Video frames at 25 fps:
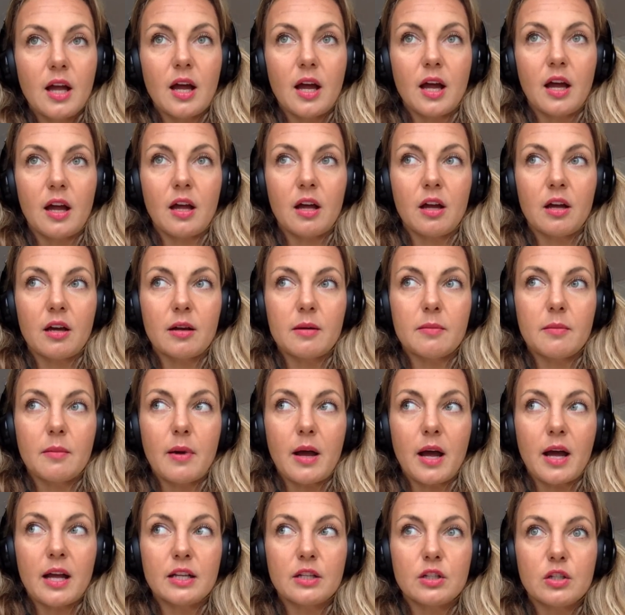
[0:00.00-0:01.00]

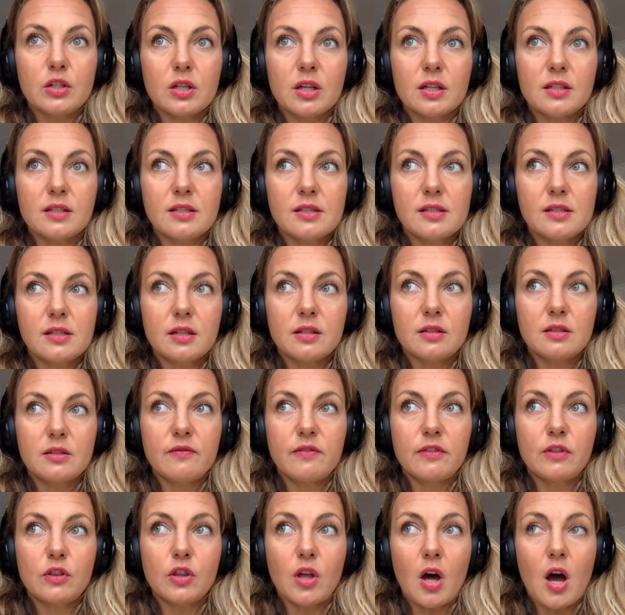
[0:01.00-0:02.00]
I just
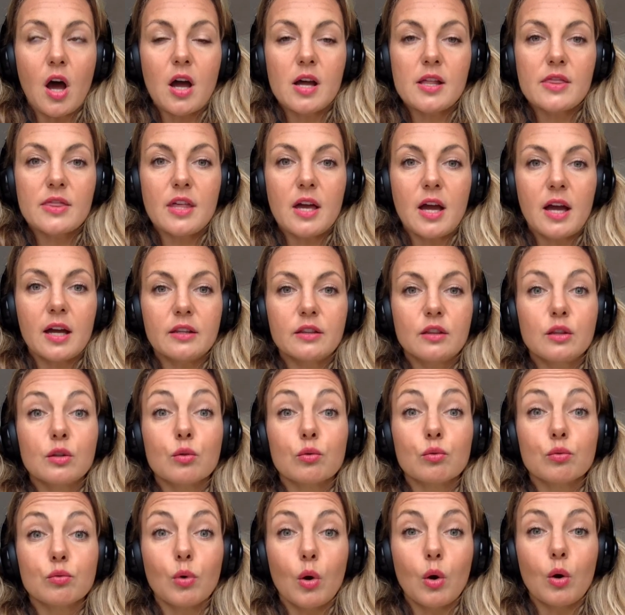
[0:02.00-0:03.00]
thought that the
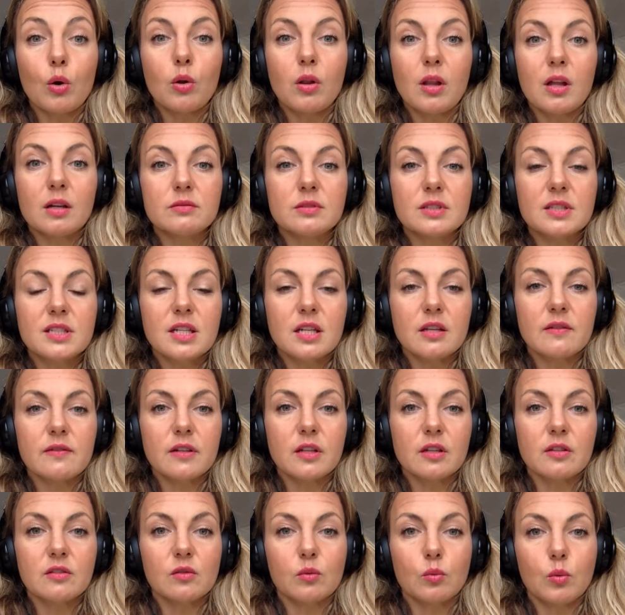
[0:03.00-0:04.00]
role I was given
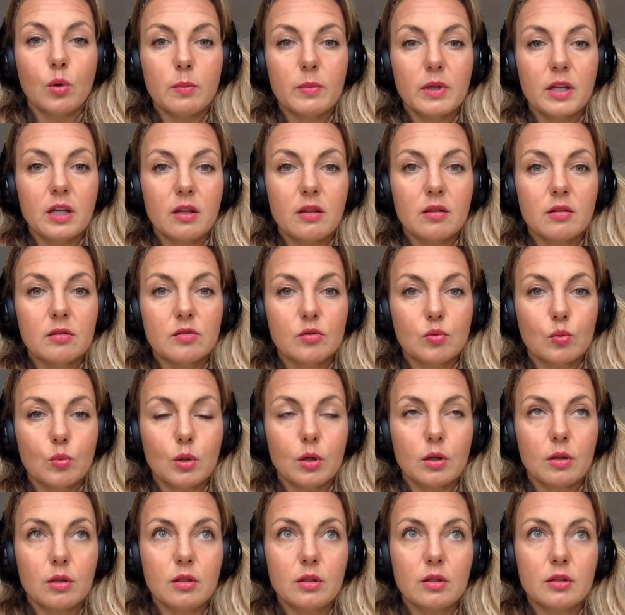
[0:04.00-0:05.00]
as a woman in this
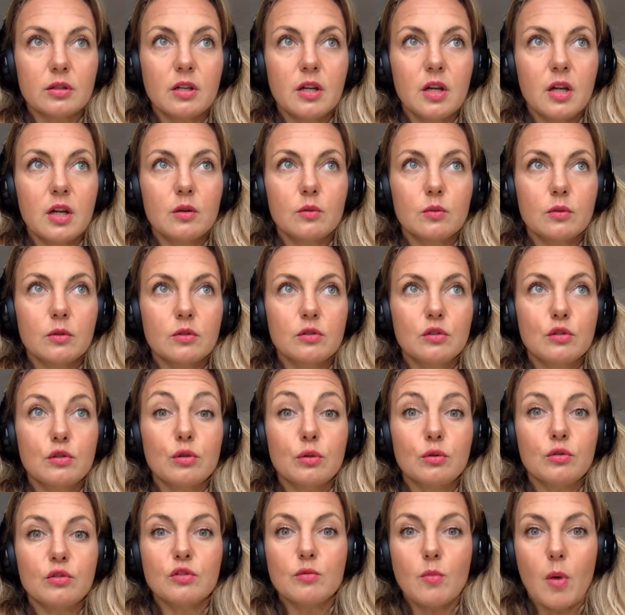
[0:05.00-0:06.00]
world was
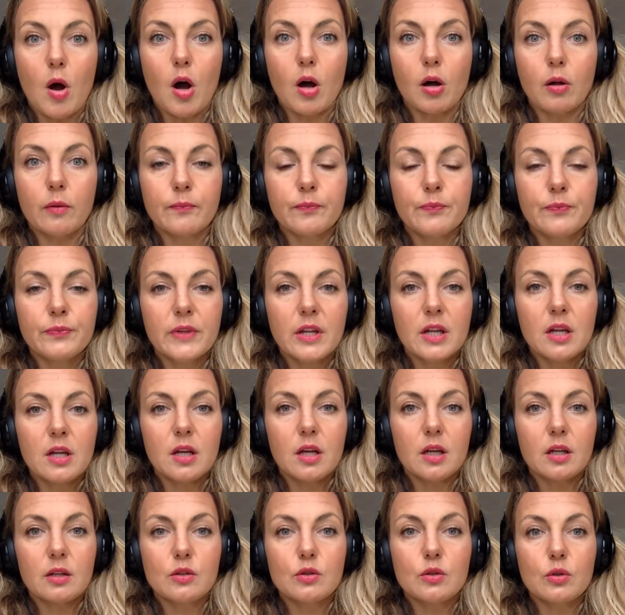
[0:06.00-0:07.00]
too small
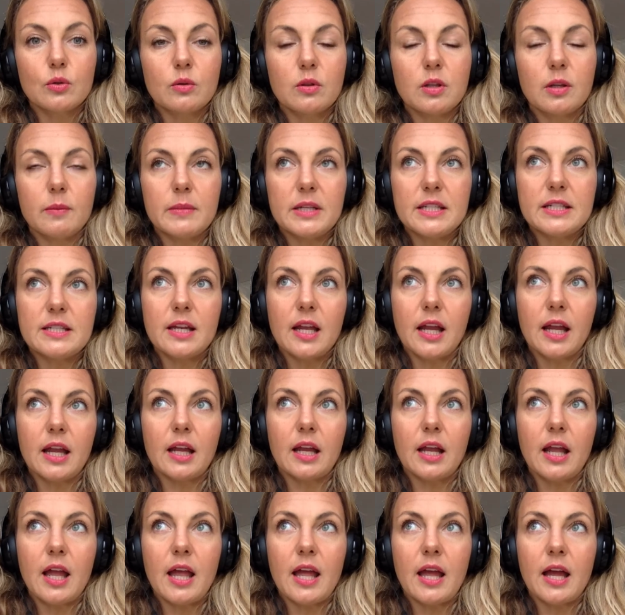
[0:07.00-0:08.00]
and too
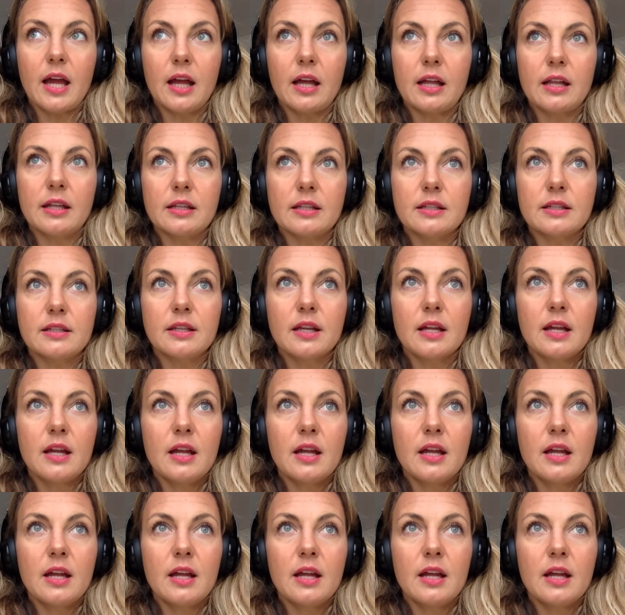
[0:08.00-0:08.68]
limiting, and